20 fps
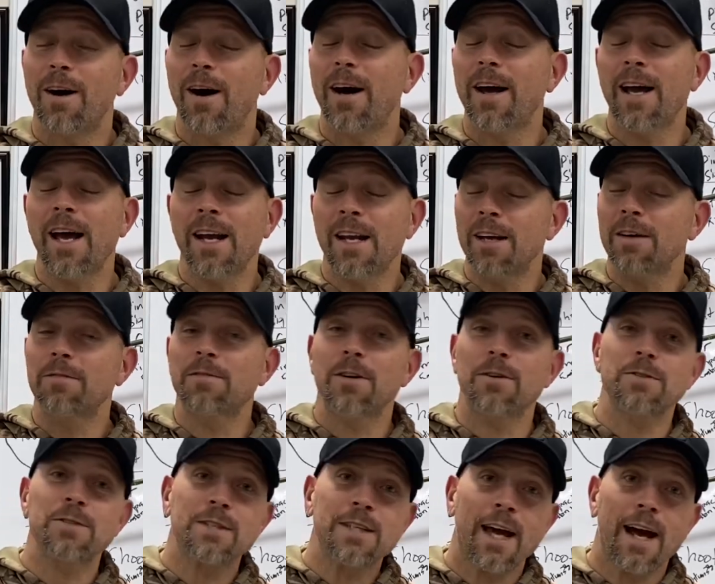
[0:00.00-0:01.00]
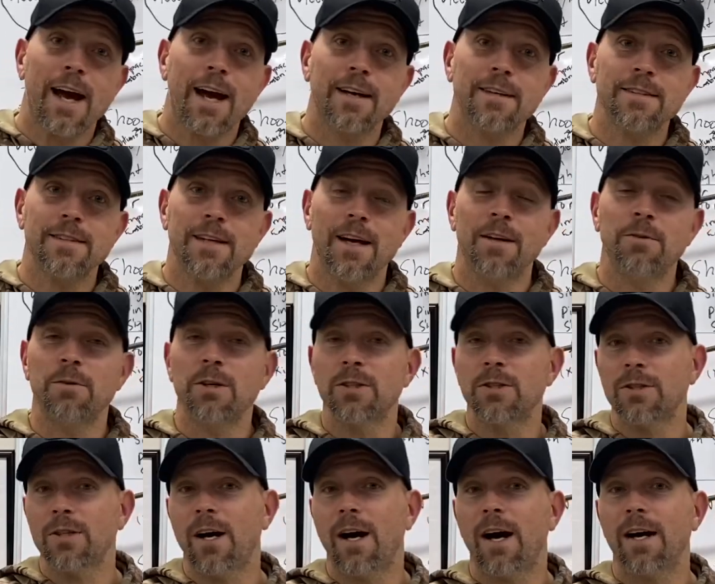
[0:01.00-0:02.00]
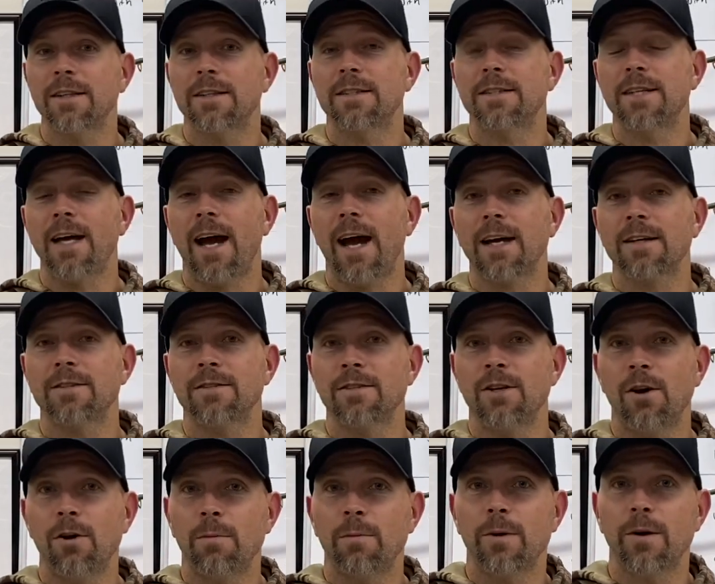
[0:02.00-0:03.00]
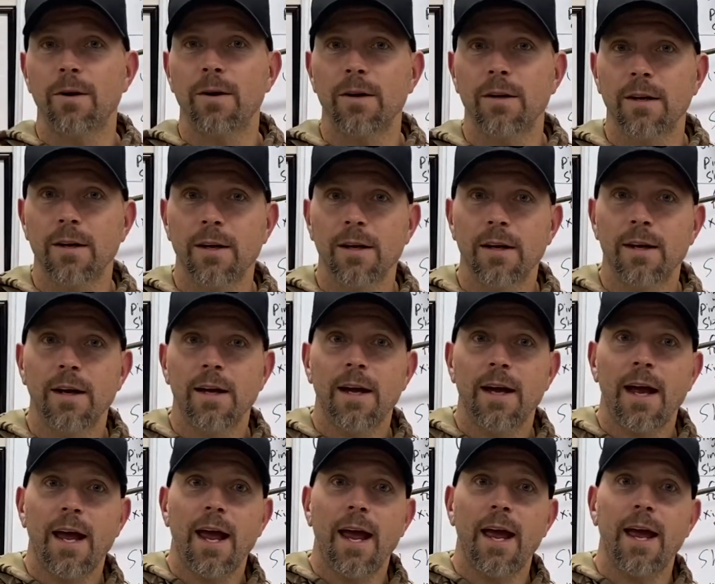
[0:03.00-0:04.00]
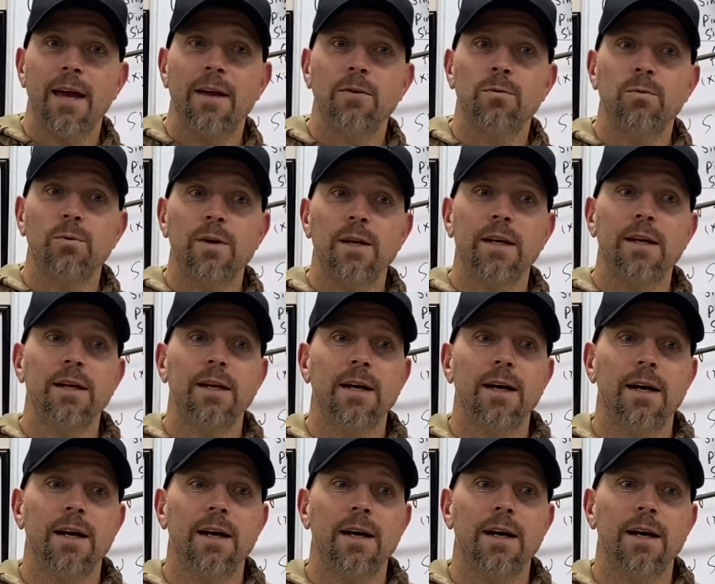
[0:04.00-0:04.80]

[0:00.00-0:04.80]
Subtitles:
any of those tacks, and we shot tack Snowbird, and we